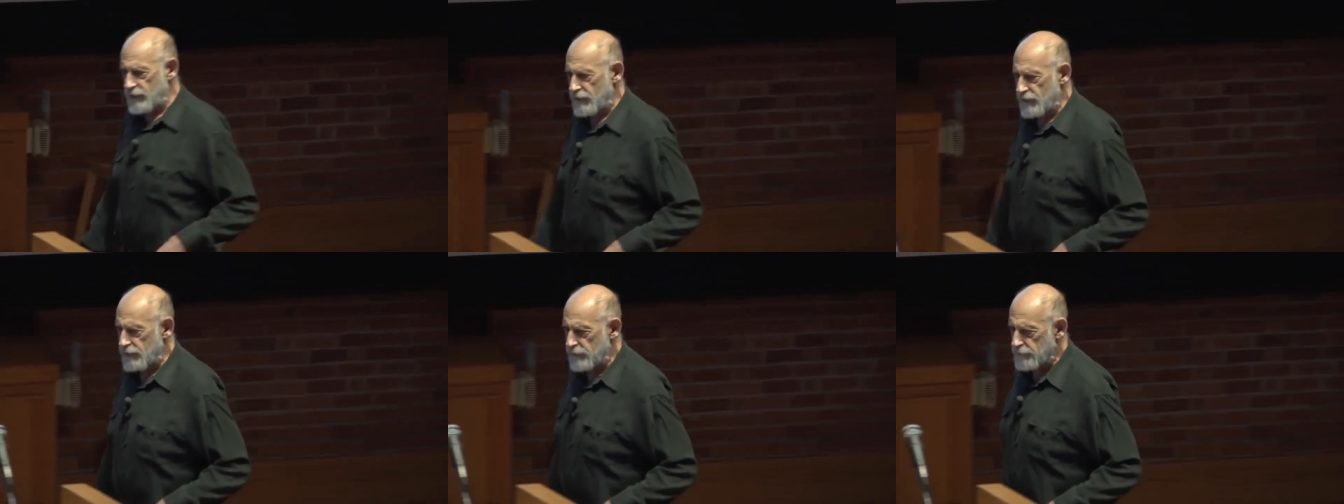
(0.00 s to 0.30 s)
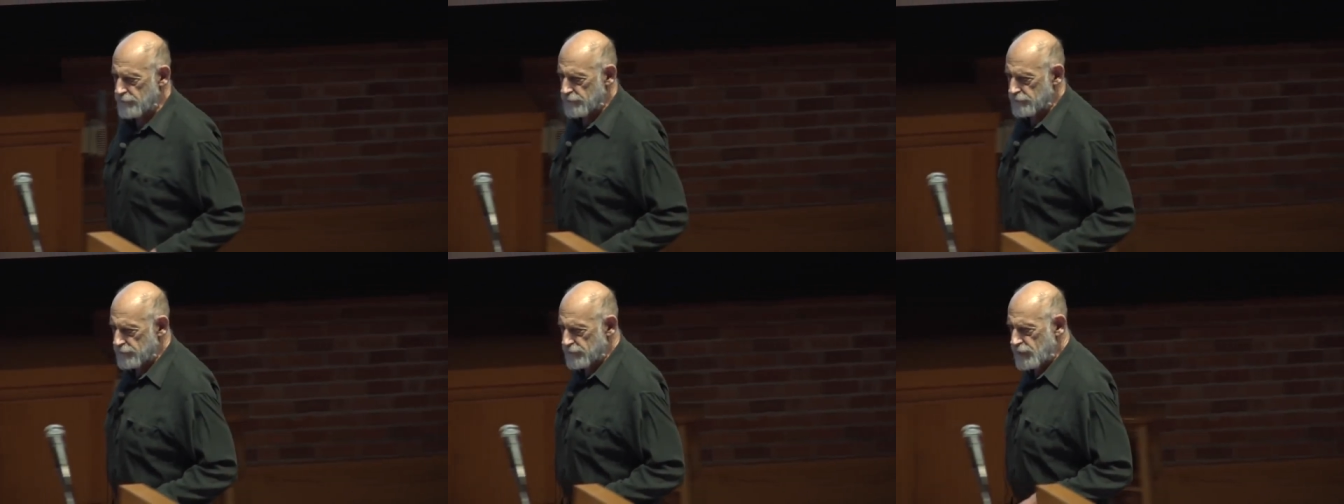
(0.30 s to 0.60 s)
uh,
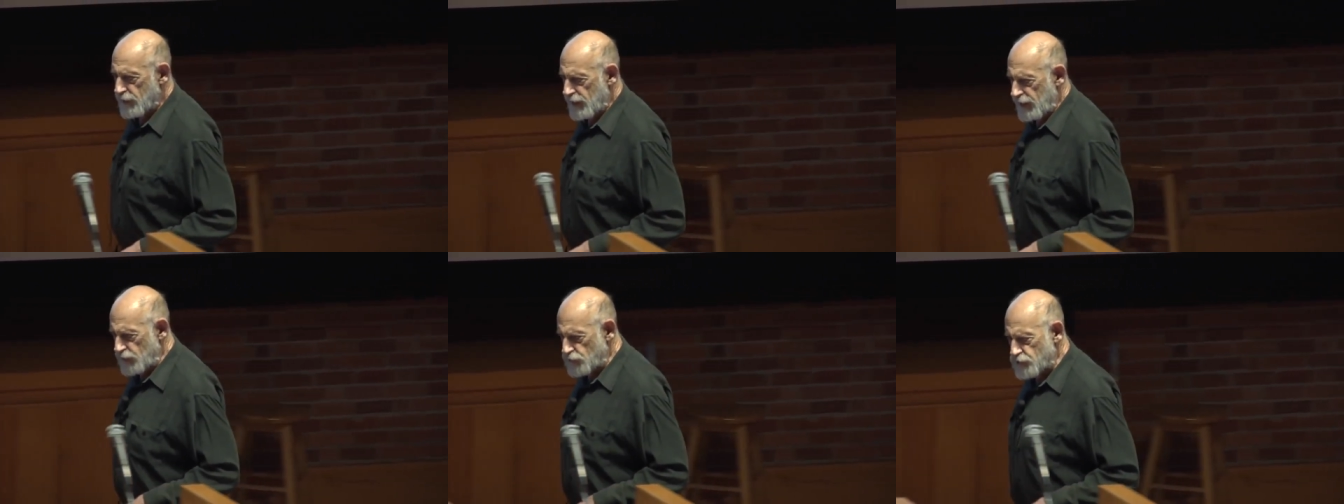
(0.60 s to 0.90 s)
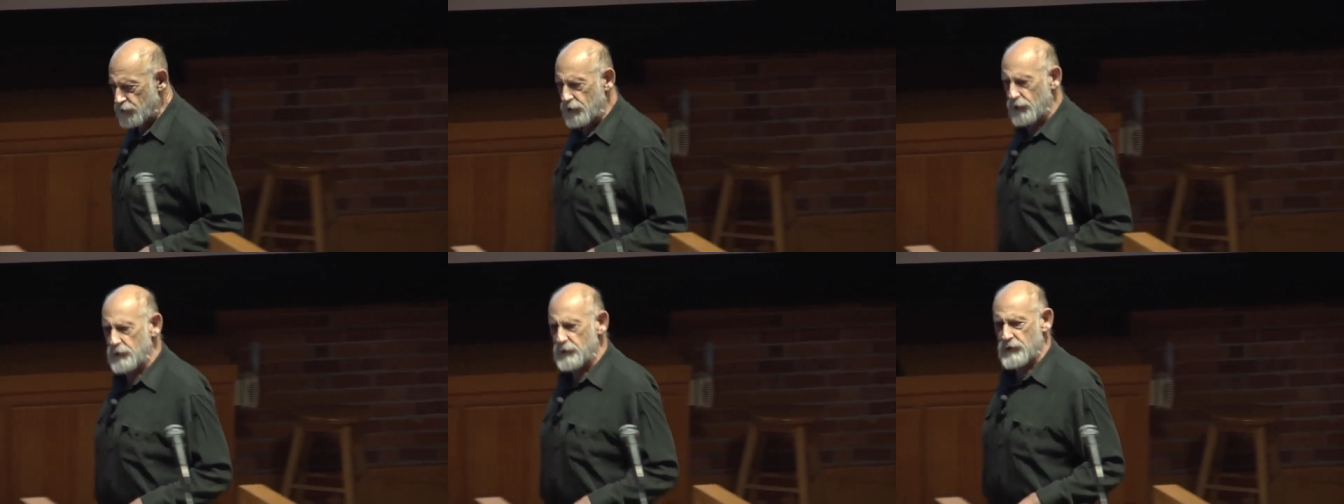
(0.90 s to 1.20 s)

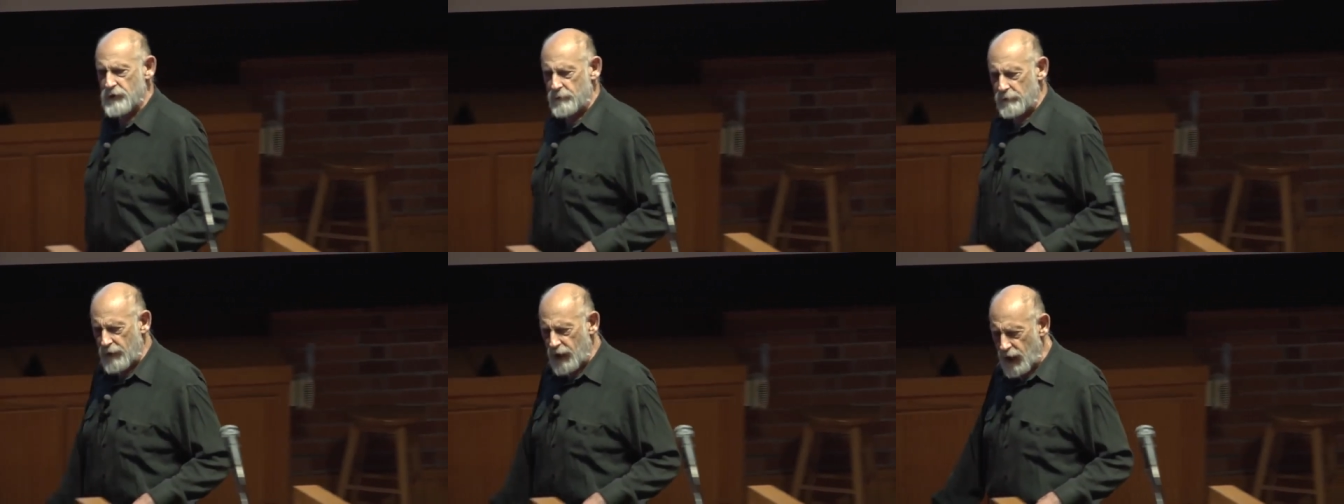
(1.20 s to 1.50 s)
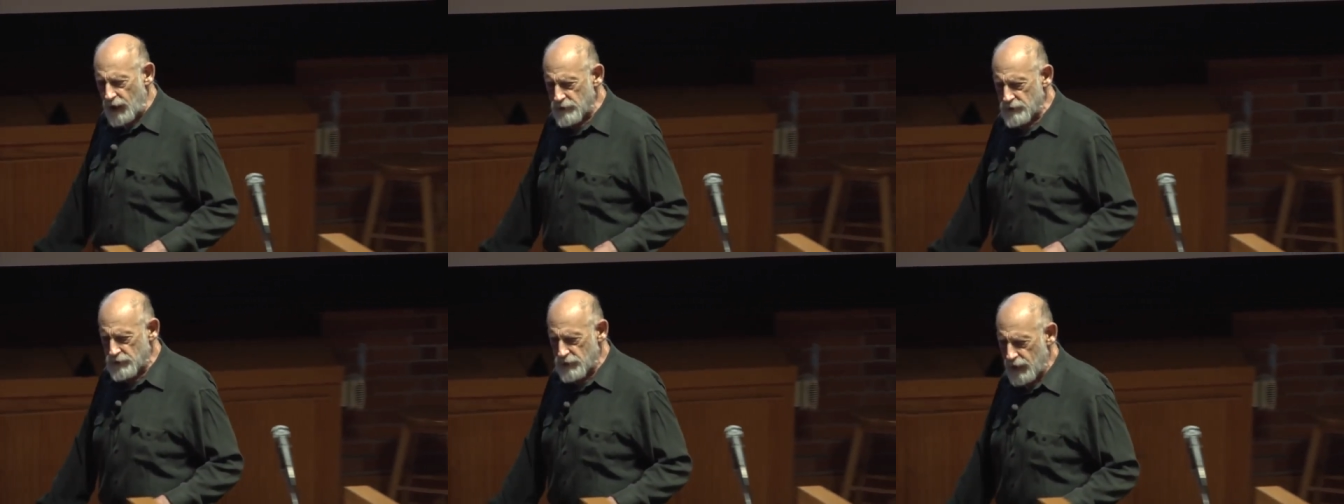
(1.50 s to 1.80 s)
introduced some
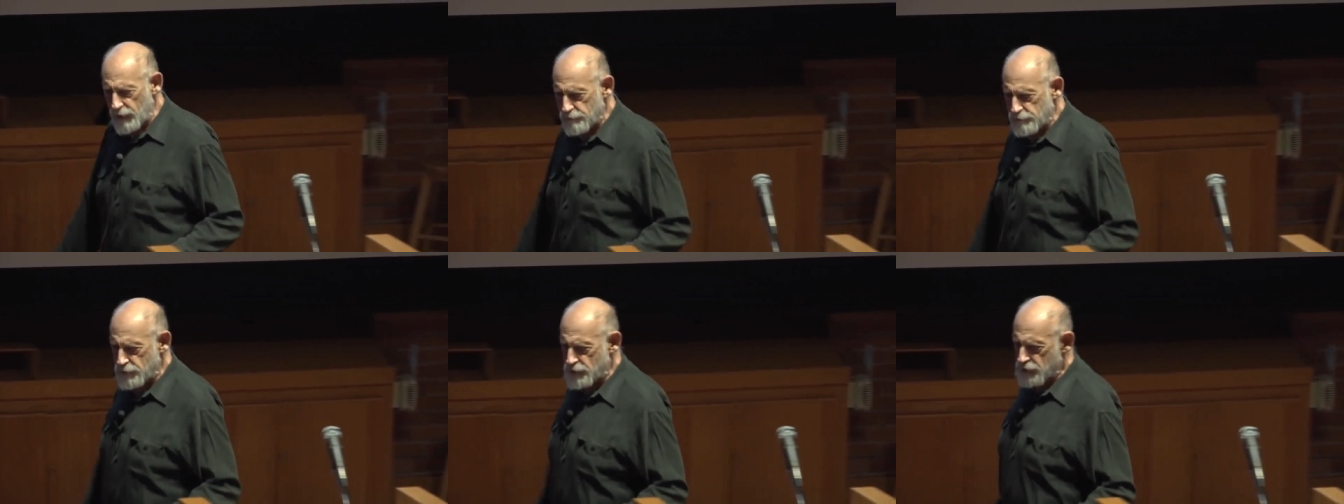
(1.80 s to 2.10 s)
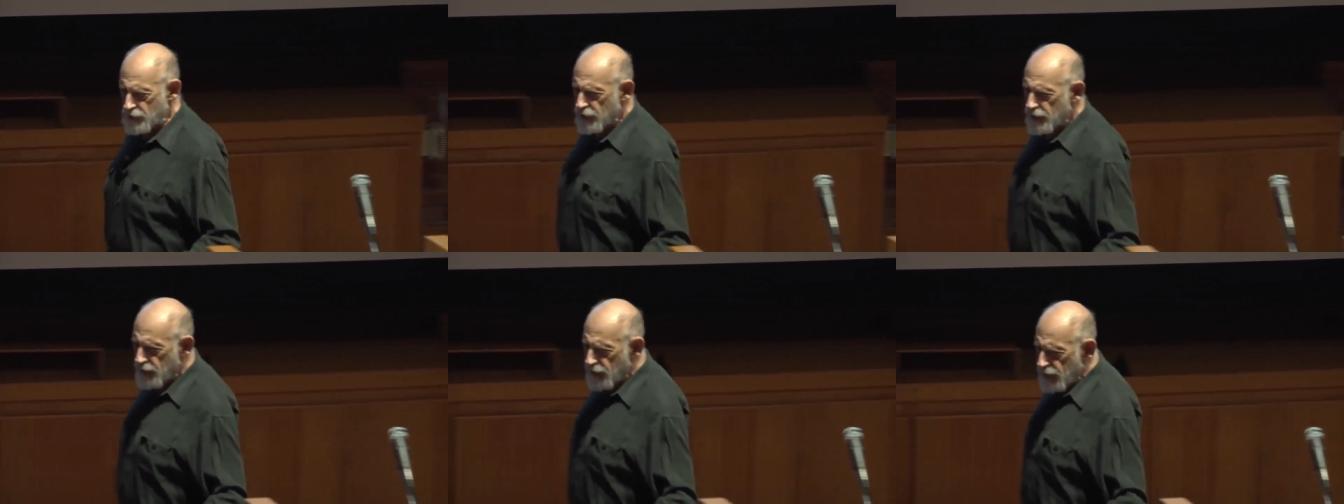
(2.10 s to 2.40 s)

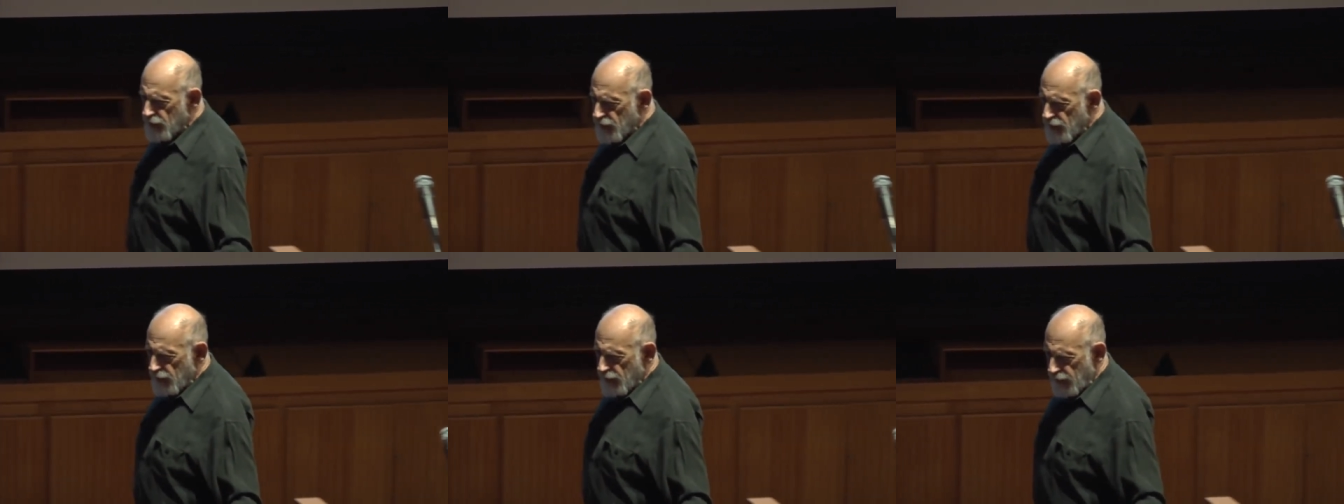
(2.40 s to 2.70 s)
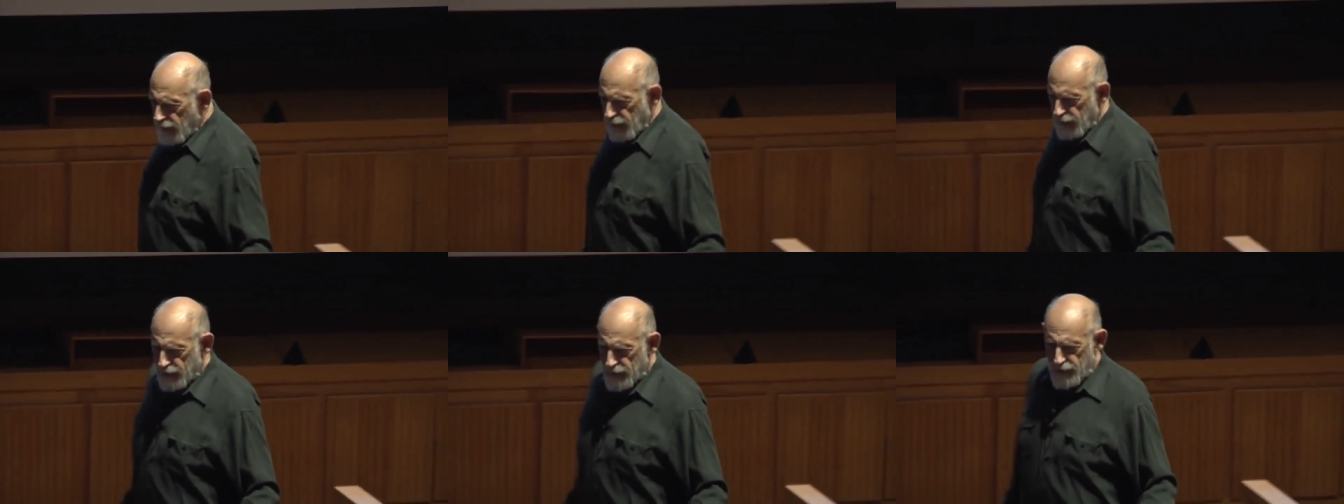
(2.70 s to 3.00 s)
concepts,
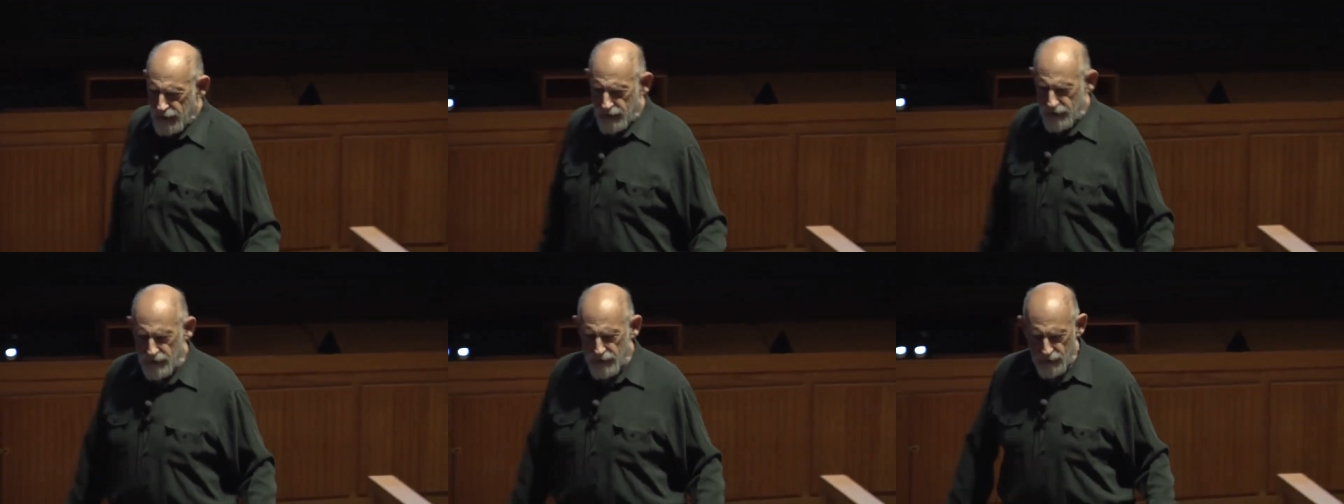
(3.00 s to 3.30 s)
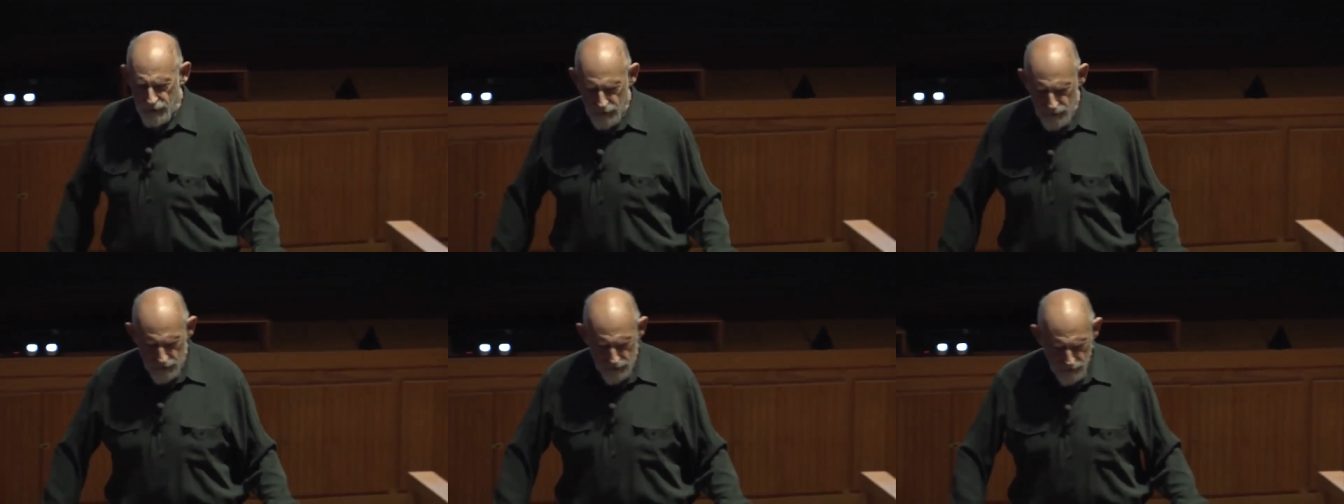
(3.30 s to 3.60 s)
at a,
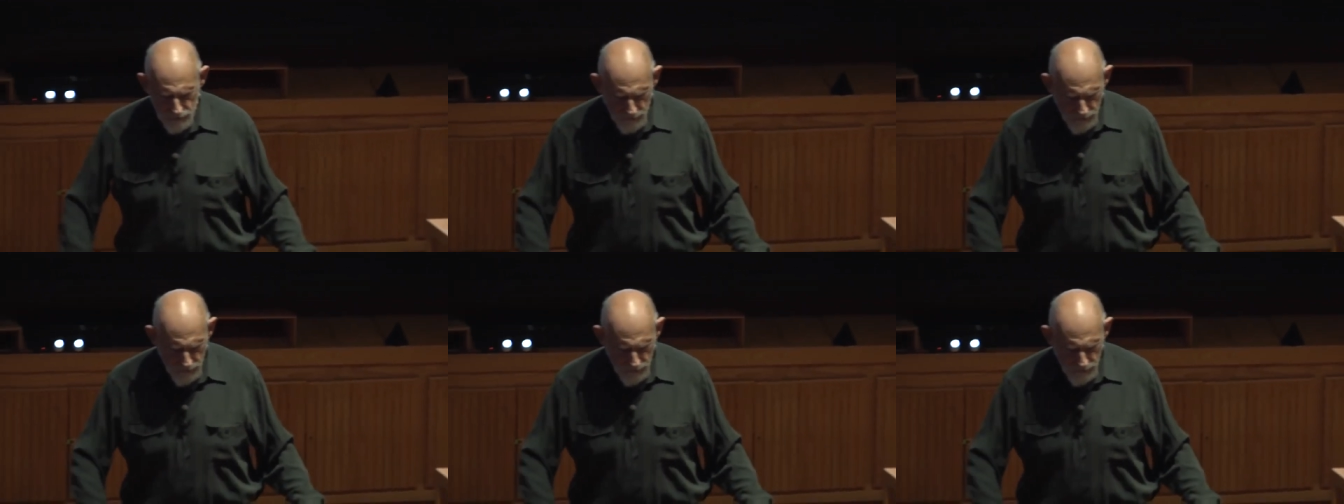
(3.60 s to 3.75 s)
uh,